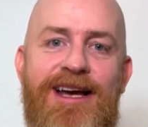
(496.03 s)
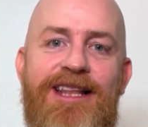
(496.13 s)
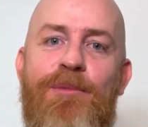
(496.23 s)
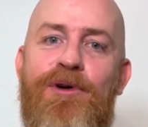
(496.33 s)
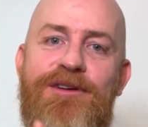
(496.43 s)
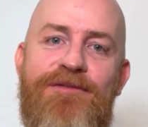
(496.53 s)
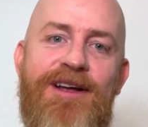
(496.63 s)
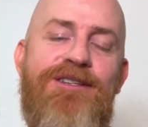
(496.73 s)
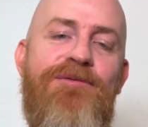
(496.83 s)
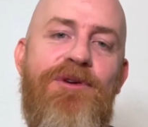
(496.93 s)
And the more
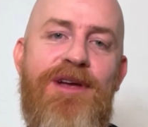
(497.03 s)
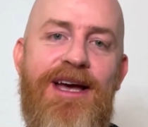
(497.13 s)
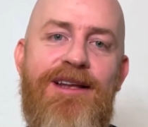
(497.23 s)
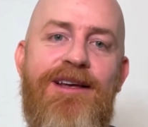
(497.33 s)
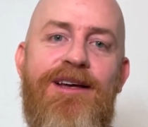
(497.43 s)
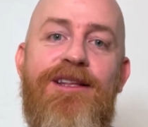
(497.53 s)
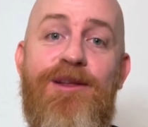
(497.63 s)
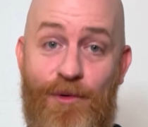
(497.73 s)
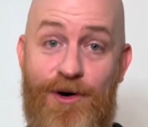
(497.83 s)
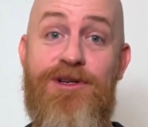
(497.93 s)
defensive you get,
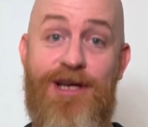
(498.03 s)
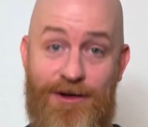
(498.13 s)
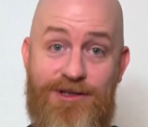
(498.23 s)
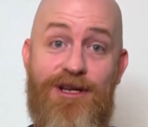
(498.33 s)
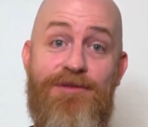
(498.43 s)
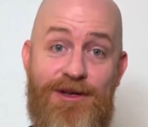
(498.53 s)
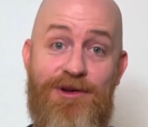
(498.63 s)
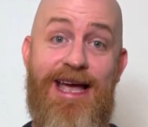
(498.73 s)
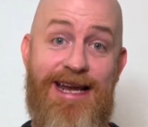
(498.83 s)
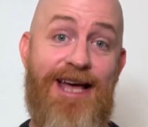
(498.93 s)
the more you tell yourself that
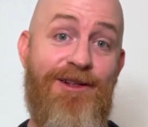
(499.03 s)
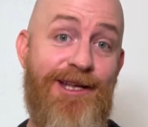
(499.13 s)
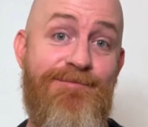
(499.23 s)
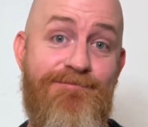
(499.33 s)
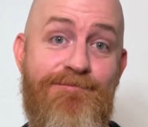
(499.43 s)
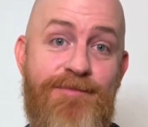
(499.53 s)
you can't handle it,